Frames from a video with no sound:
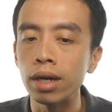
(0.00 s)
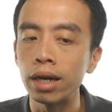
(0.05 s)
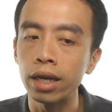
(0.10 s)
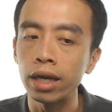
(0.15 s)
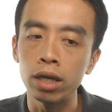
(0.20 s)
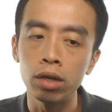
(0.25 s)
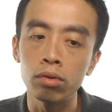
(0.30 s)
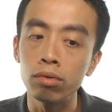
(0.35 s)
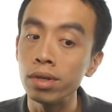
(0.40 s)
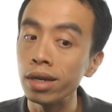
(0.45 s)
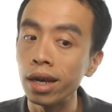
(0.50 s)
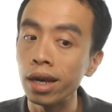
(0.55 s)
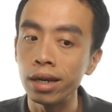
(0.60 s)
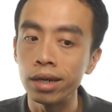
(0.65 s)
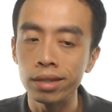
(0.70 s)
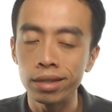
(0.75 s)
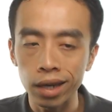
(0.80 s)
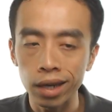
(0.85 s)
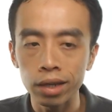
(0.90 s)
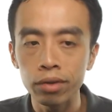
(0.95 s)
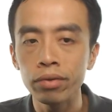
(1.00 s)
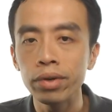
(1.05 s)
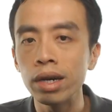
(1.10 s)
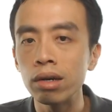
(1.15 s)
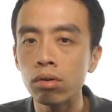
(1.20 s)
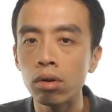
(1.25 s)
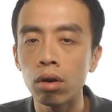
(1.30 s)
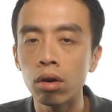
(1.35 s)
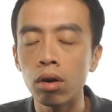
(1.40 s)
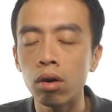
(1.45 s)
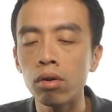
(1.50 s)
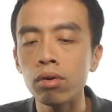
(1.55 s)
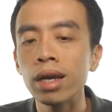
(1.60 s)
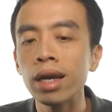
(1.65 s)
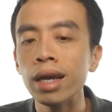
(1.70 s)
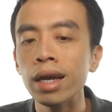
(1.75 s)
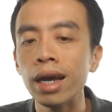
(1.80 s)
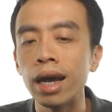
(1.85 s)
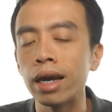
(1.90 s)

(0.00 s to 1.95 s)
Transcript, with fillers: I can only get a secondary alcohol.